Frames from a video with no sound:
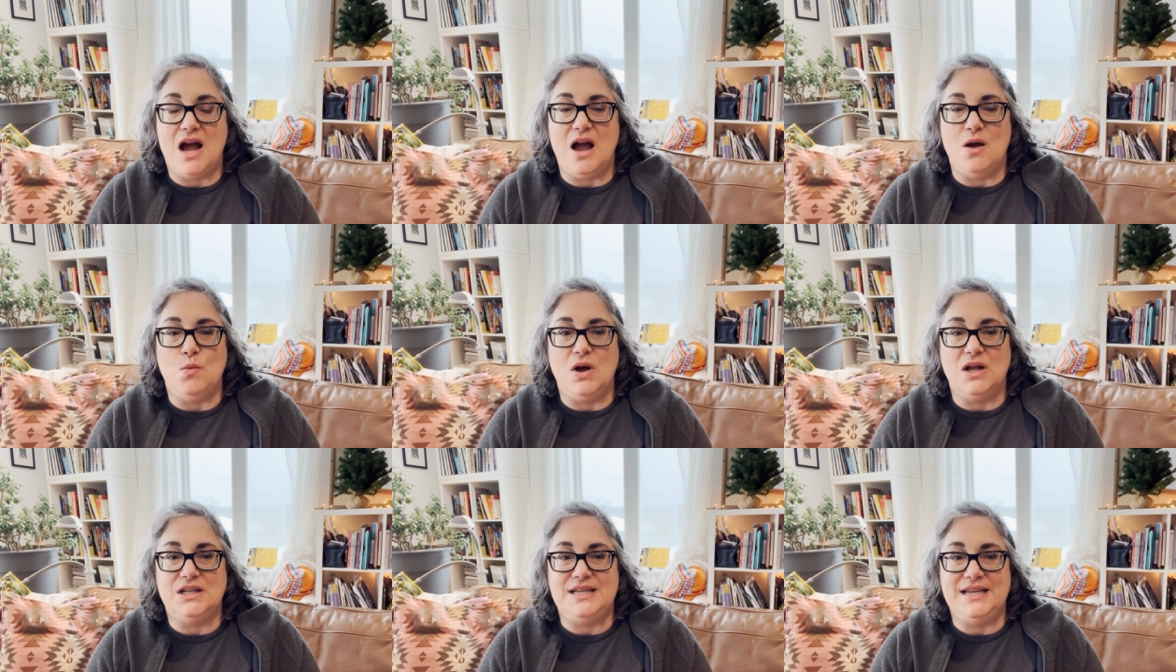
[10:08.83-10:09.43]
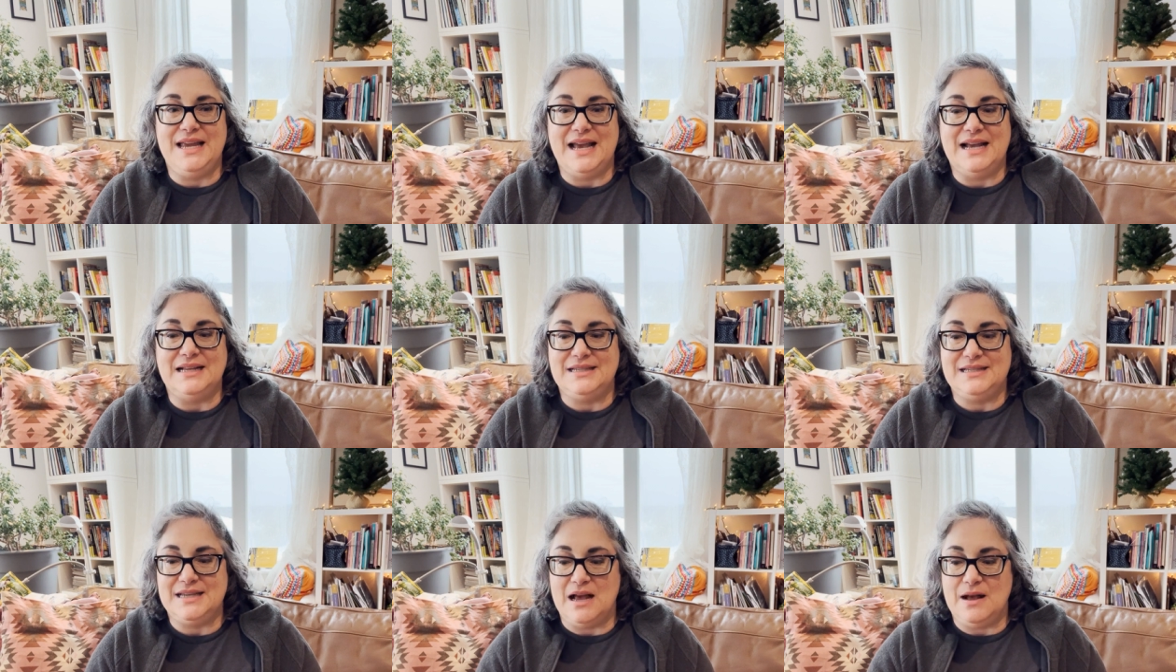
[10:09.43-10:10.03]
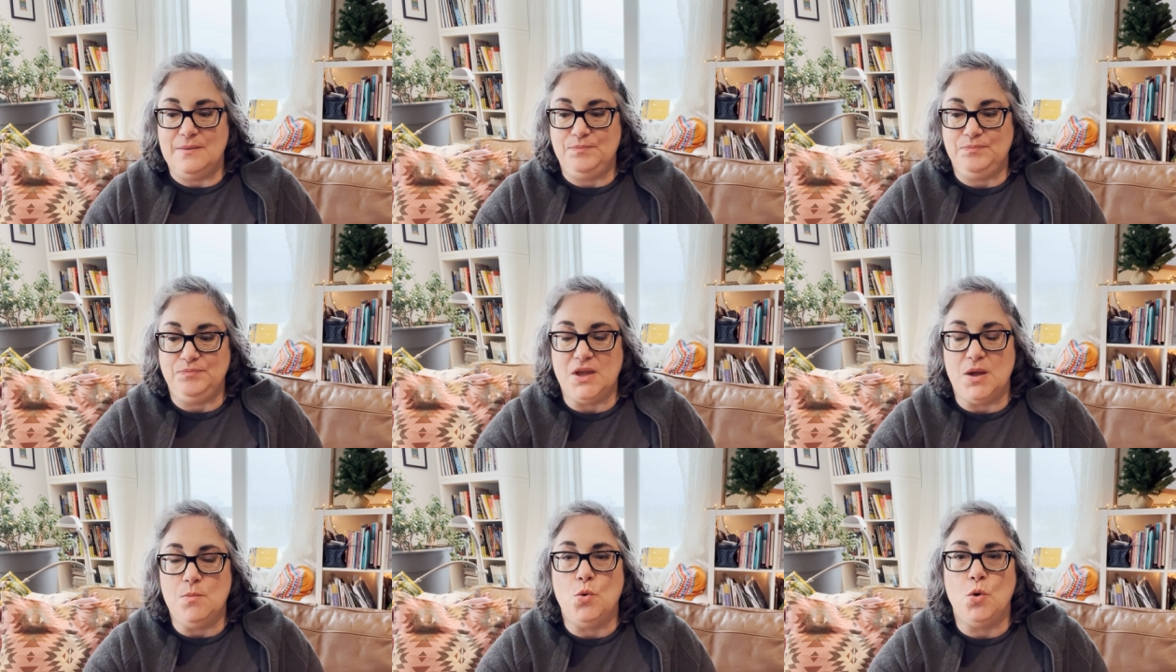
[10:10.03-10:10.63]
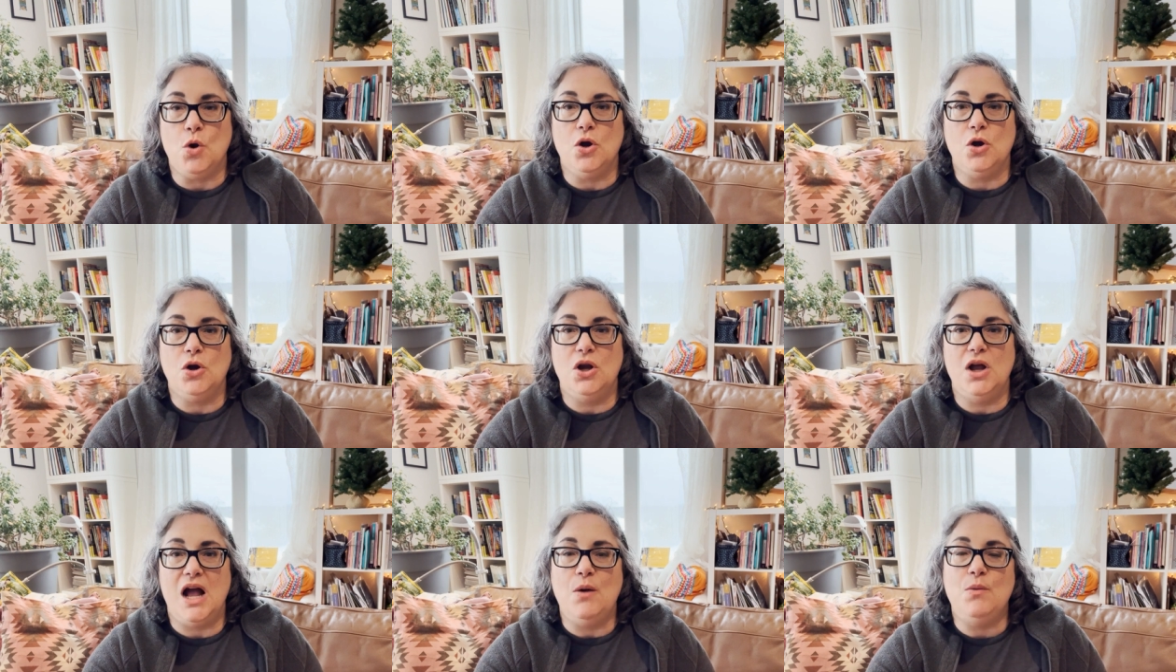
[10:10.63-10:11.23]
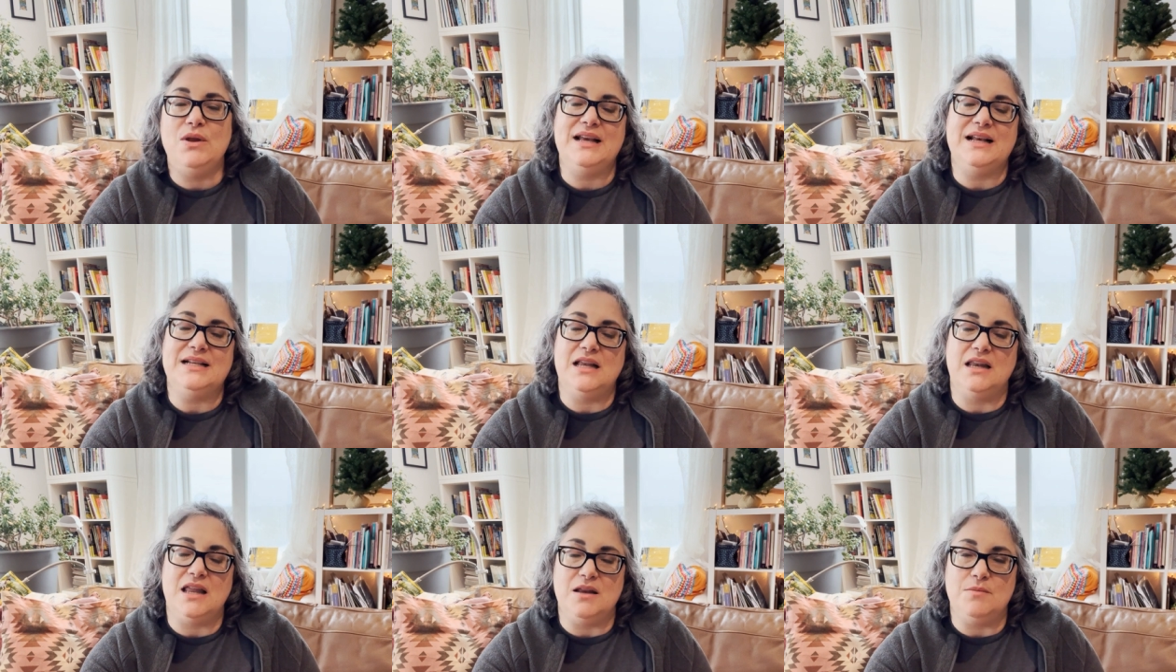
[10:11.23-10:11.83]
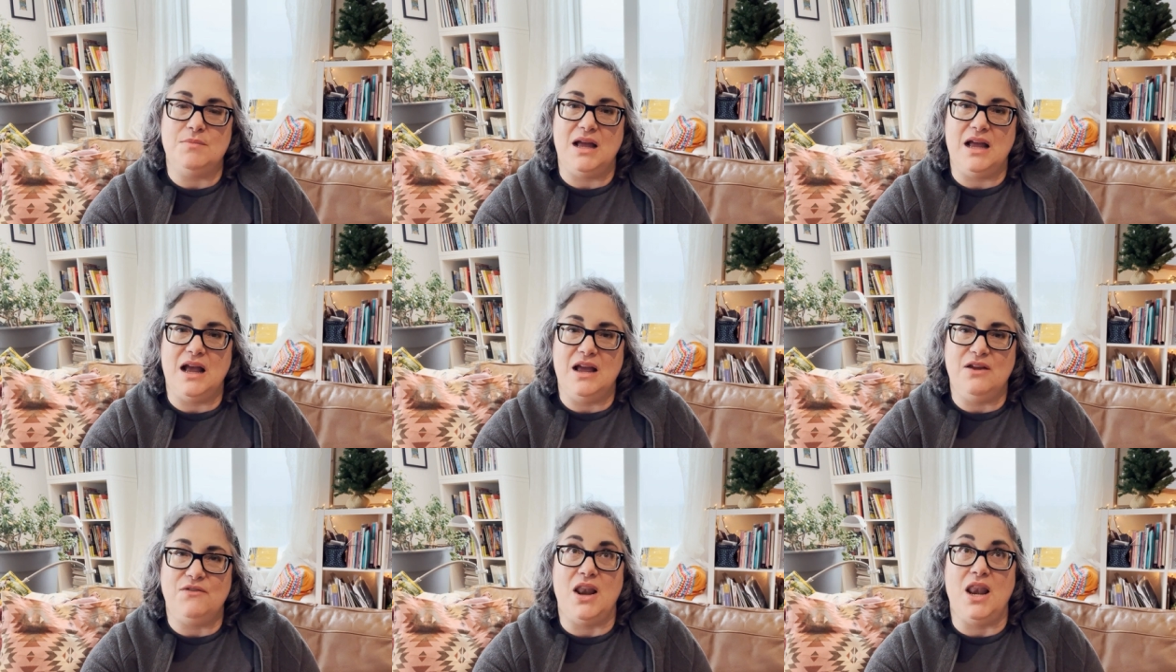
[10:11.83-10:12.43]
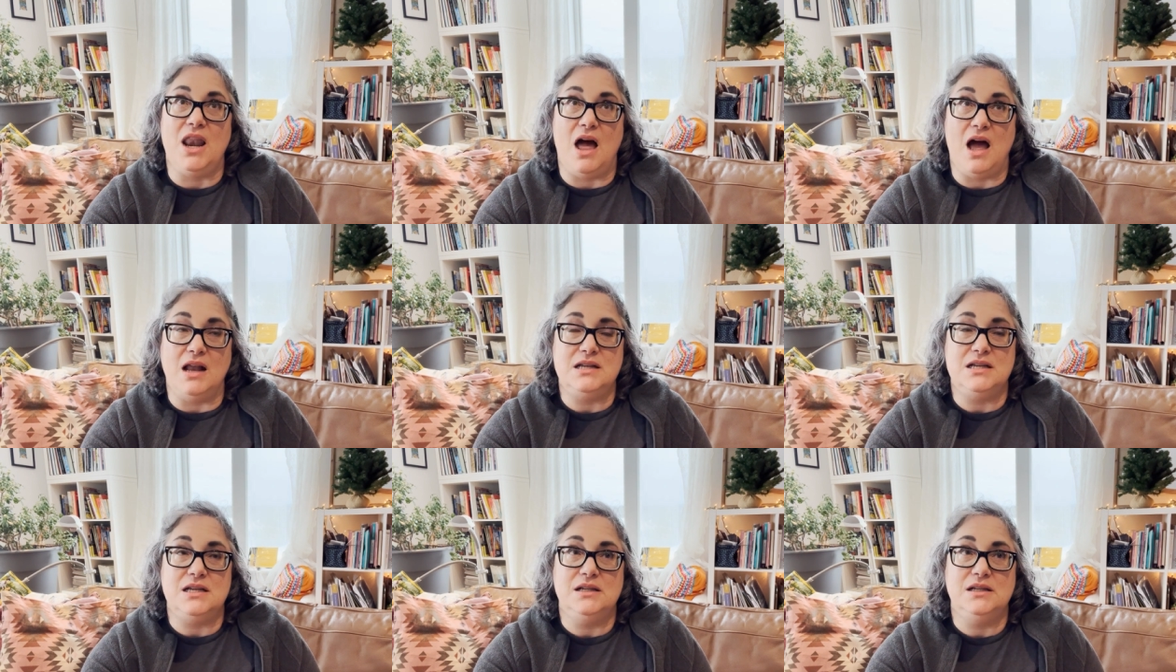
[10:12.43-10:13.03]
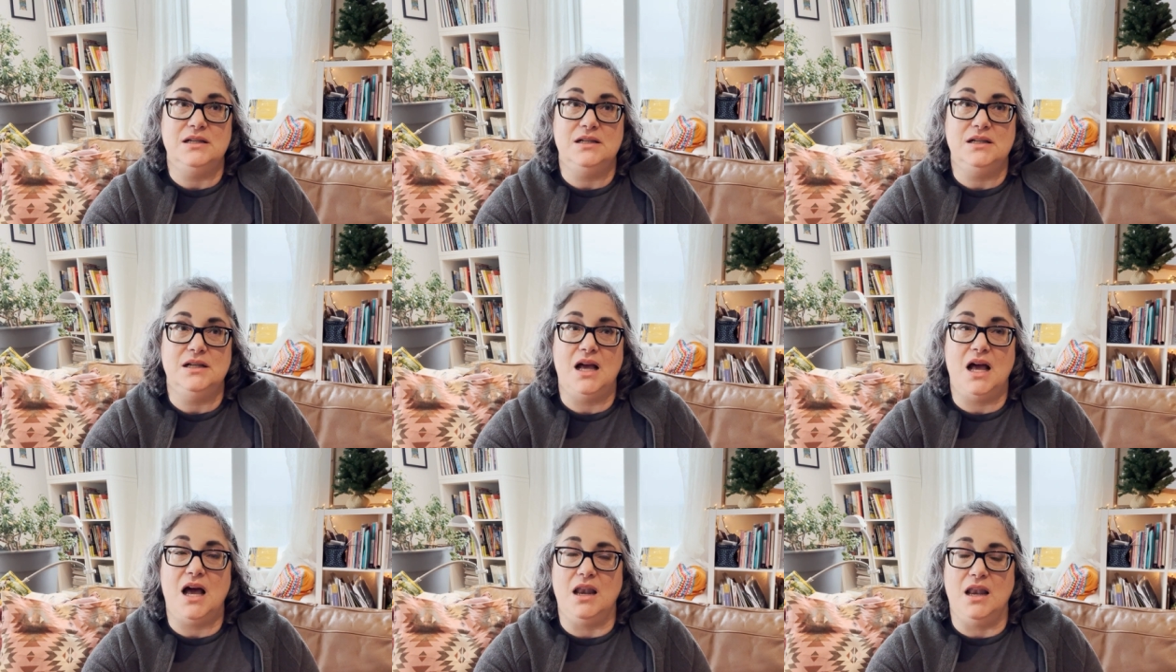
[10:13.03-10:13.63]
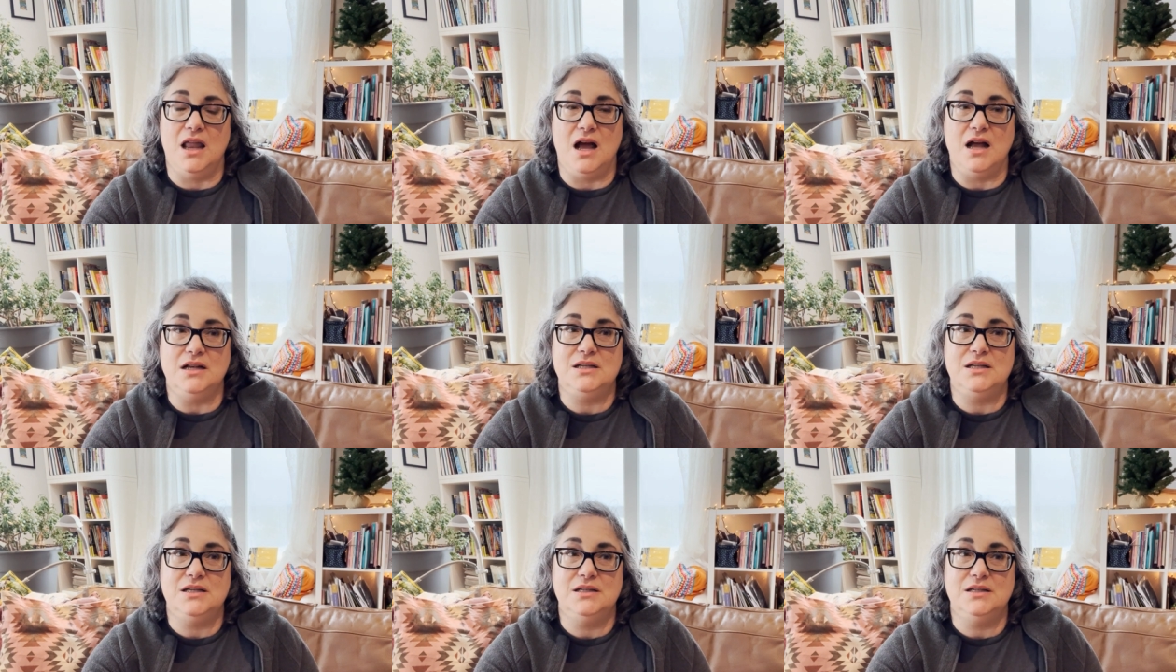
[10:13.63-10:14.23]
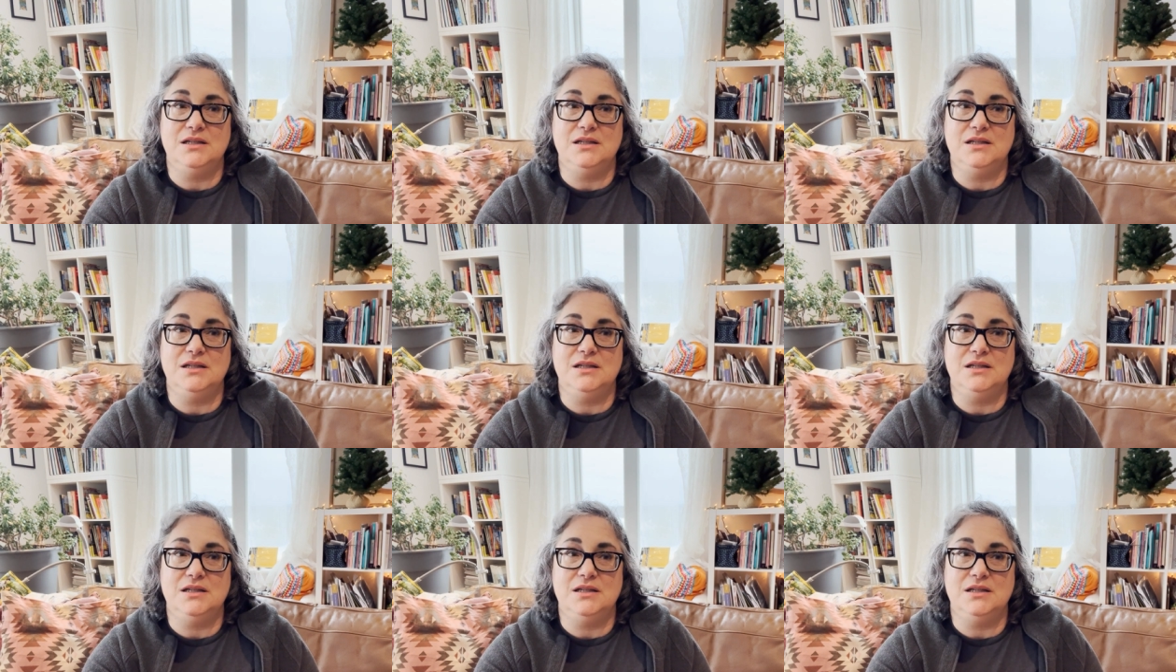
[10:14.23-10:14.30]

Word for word: I want to get um, more, I wanna get a lot of my, I have a lot, a lot.